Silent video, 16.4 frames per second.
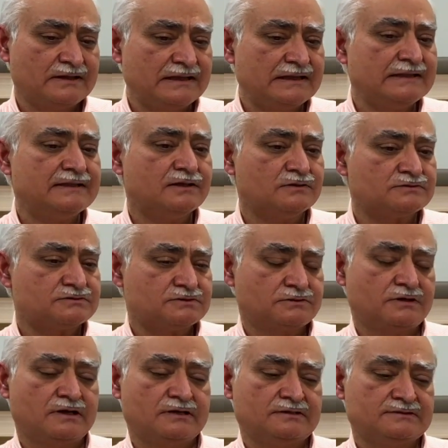in those
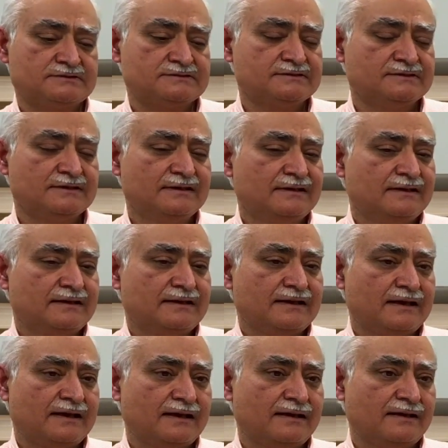trials,
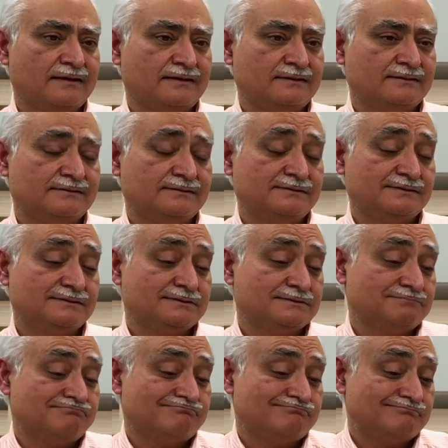and
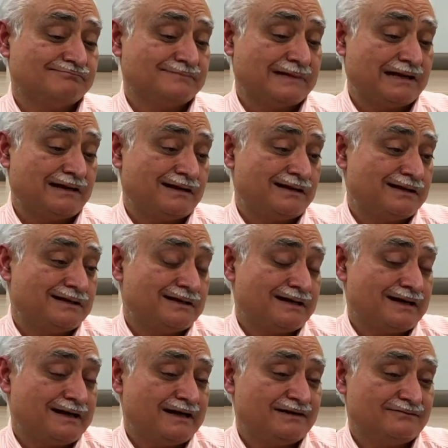
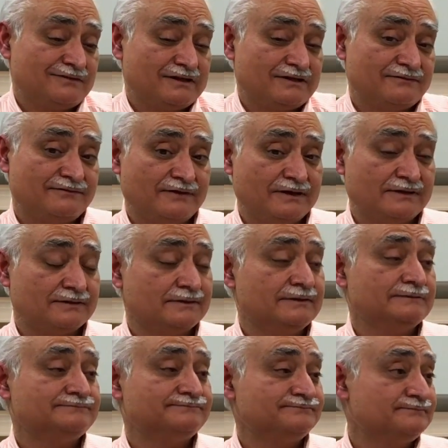I have a lot of faith in
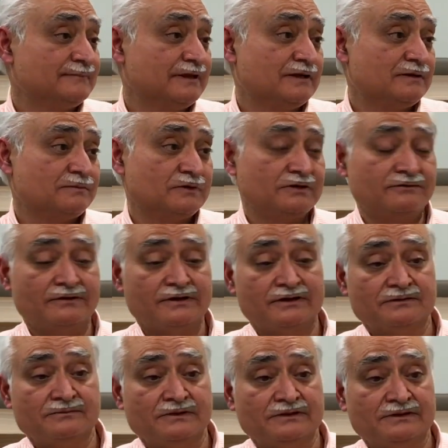it. And I'm going to
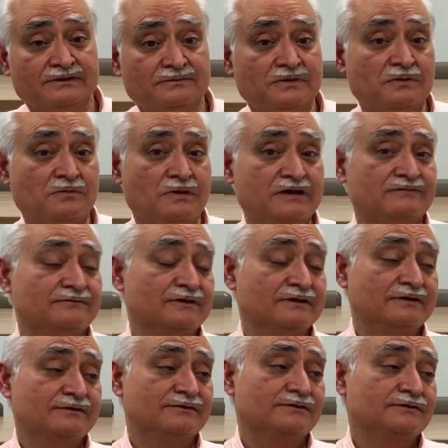recommend that my wife
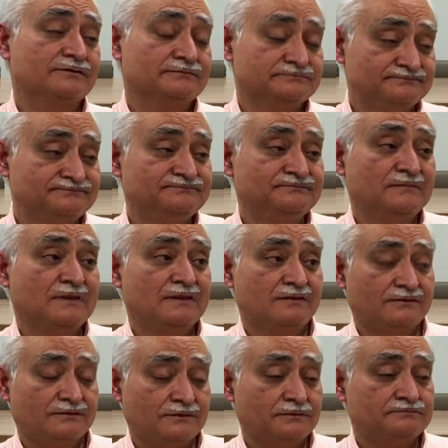get it too.
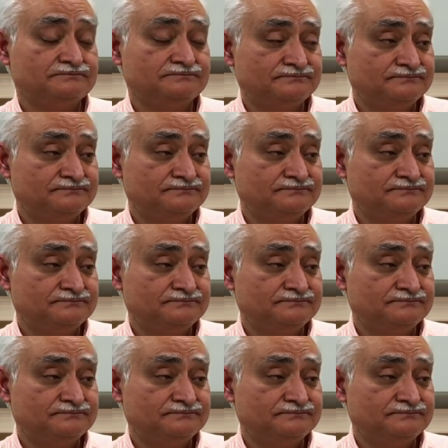So.